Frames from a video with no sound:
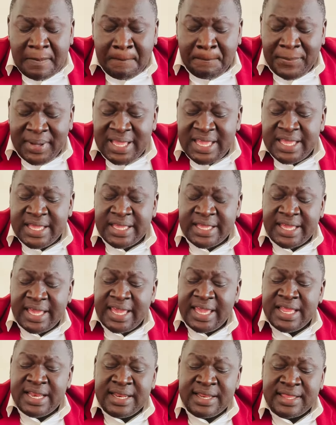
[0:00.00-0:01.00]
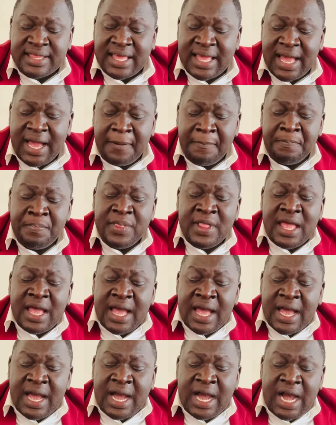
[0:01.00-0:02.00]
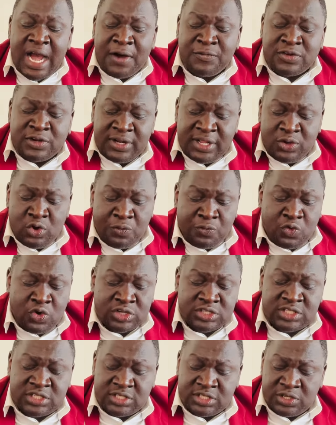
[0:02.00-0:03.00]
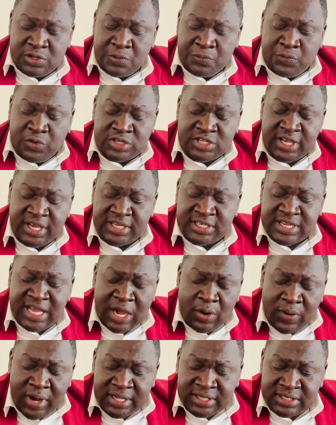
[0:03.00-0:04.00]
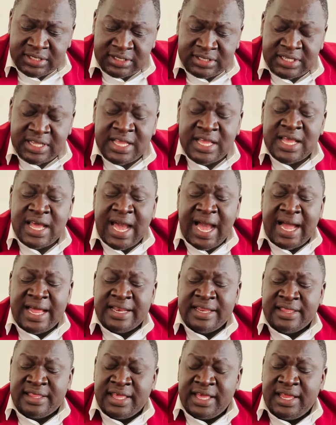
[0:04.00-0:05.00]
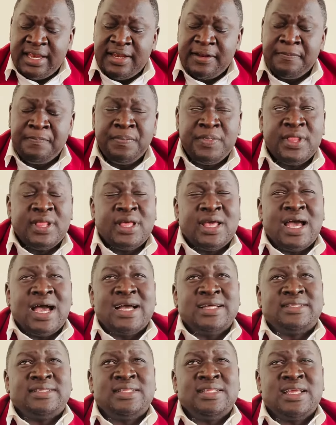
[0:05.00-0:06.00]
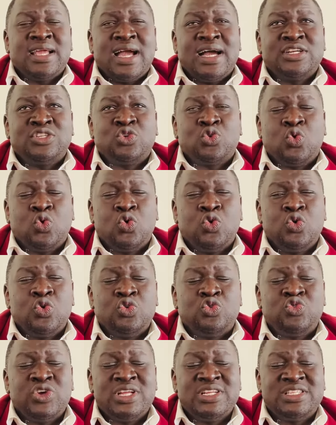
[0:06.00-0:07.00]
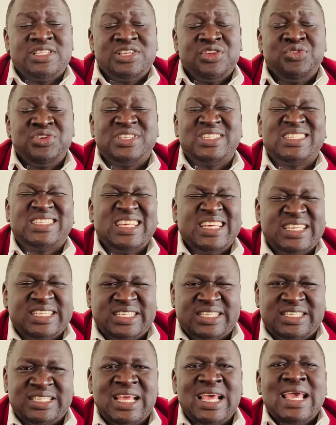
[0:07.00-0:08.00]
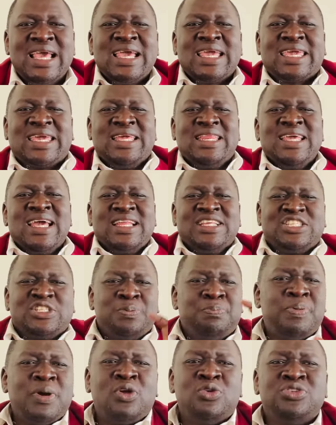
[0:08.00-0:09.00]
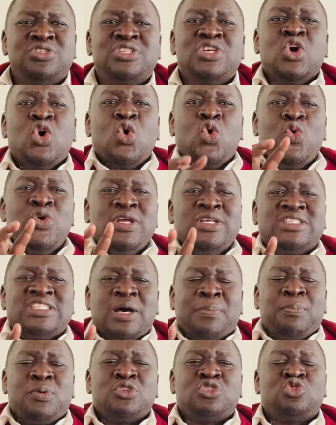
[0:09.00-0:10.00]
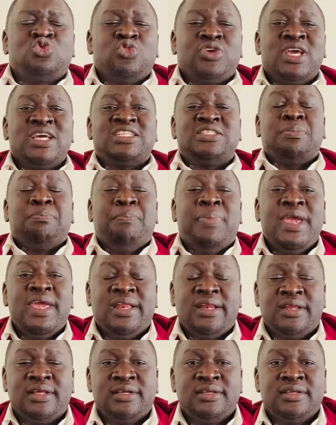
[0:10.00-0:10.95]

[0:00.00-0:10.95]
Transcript: being in there, after, of course, 48 hours, and then I think Article 23(6) clearly spells who is supposed to get bail.